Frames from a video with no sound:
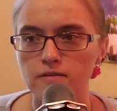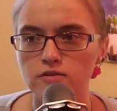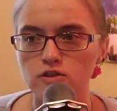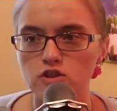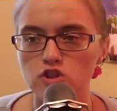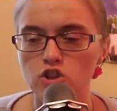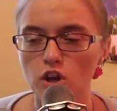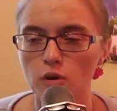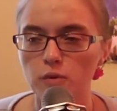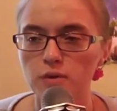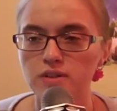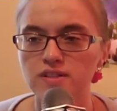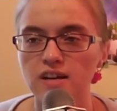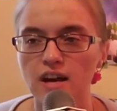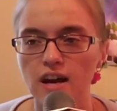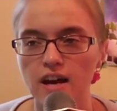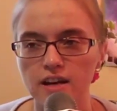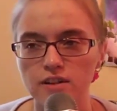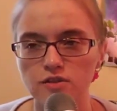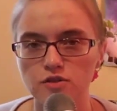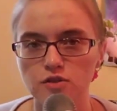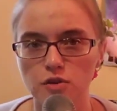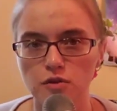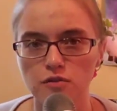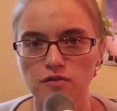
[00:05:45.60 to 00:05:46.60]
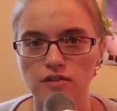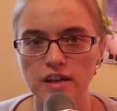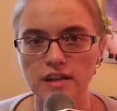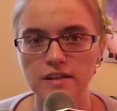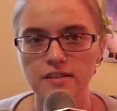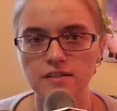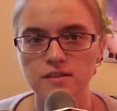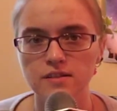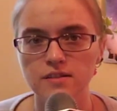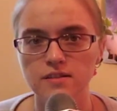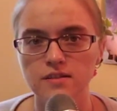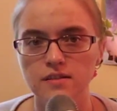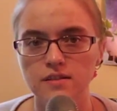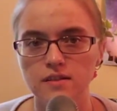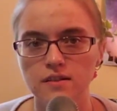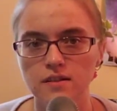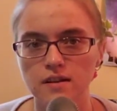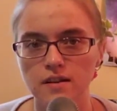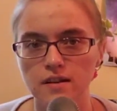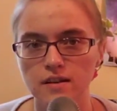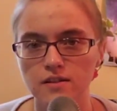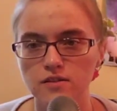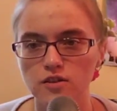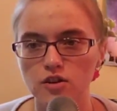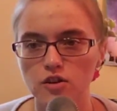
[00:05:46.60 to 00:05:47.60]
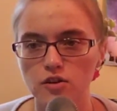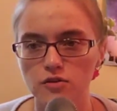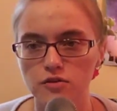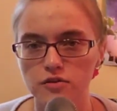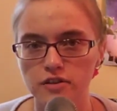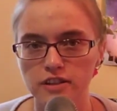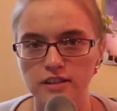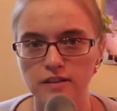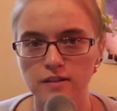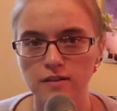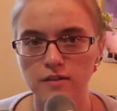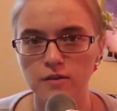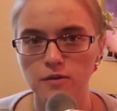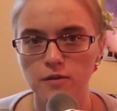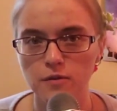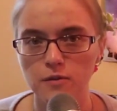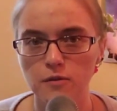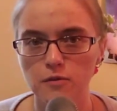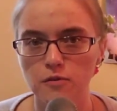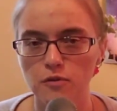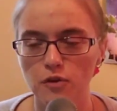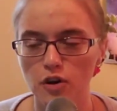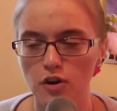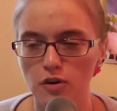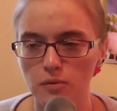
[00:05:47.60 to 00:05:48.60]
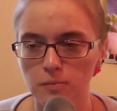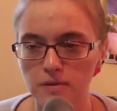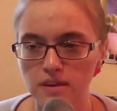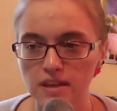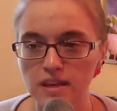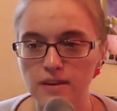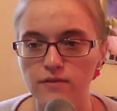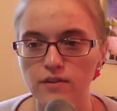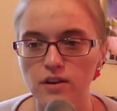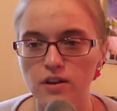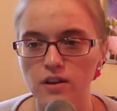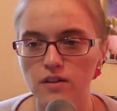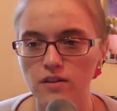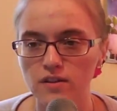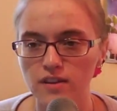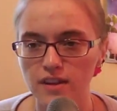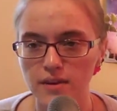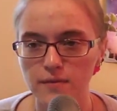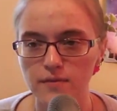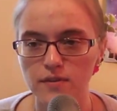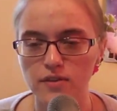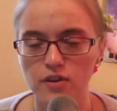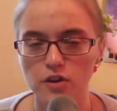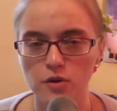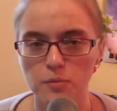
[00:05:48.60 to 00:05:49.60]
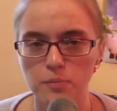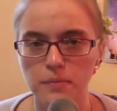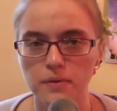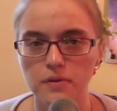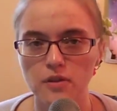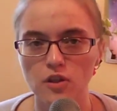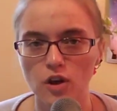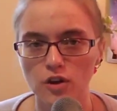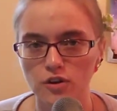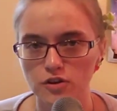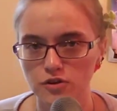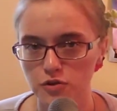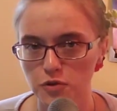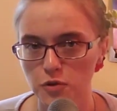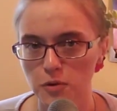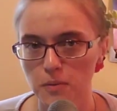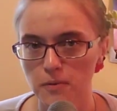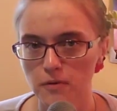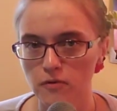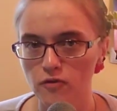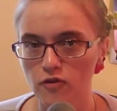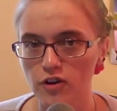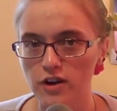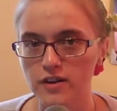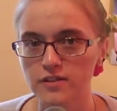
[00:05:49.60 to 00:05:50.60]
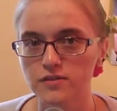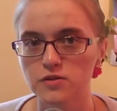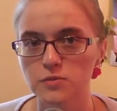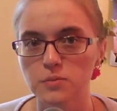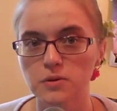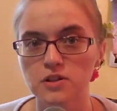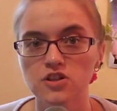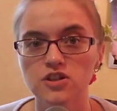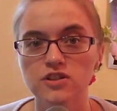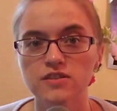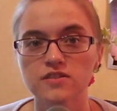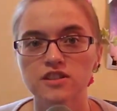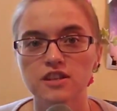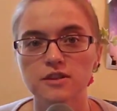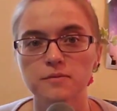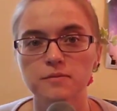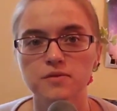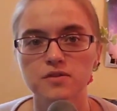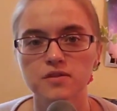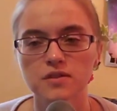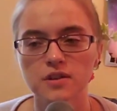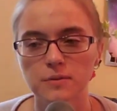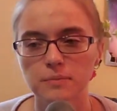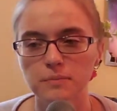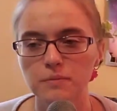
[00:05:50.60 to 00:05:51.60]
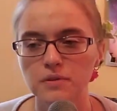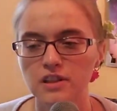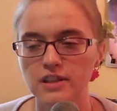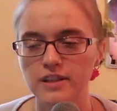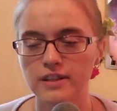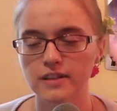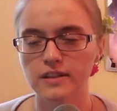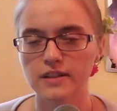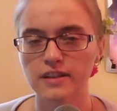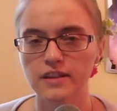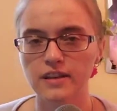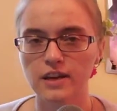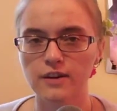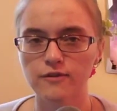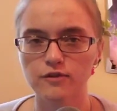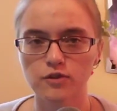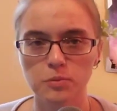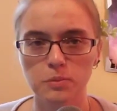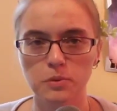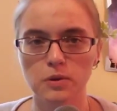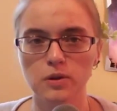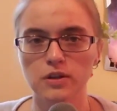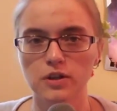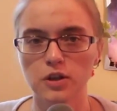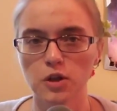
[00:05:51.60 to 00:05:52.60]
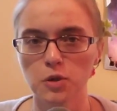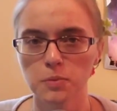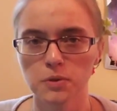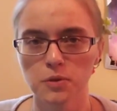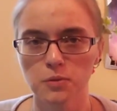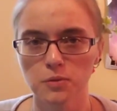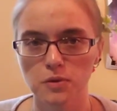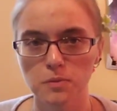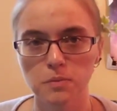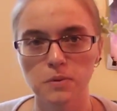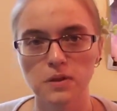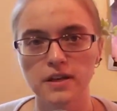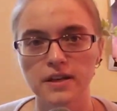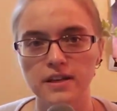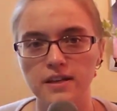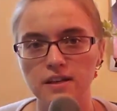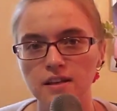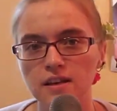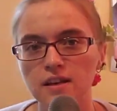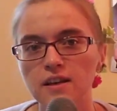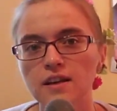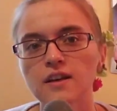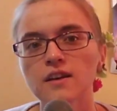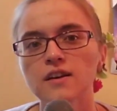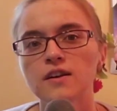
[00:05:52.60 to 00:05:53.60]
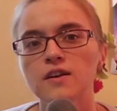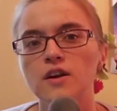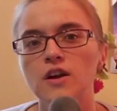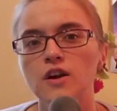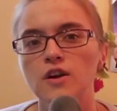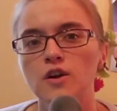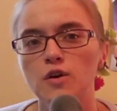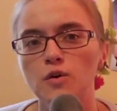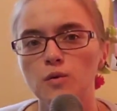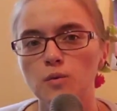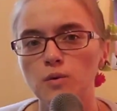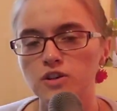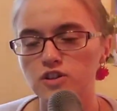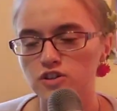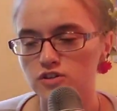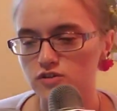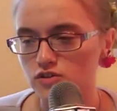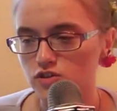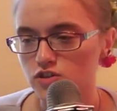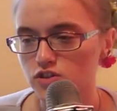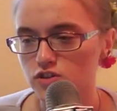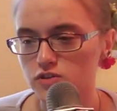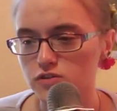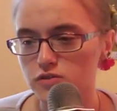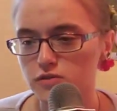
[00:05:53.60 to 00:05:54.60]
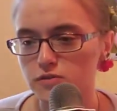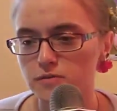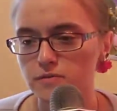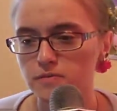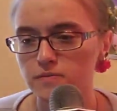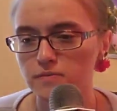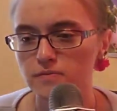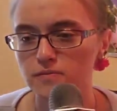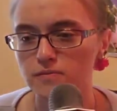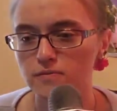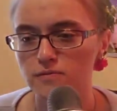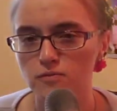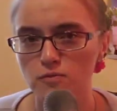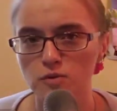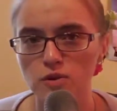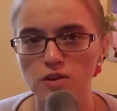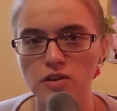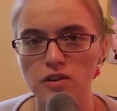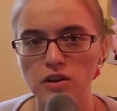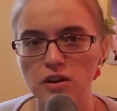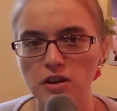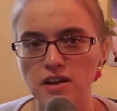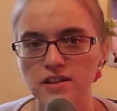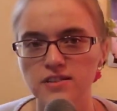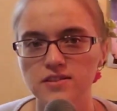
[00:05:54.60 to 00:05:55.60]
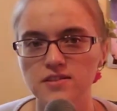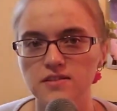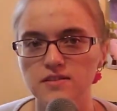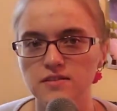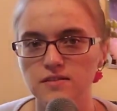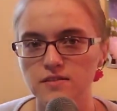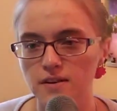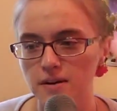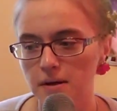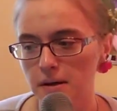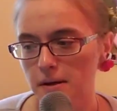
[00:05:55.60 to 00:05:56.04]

She always hides her face and her teeth from even their large group of friends, but she seems completely comfortable and open with Blake, which is just really nice.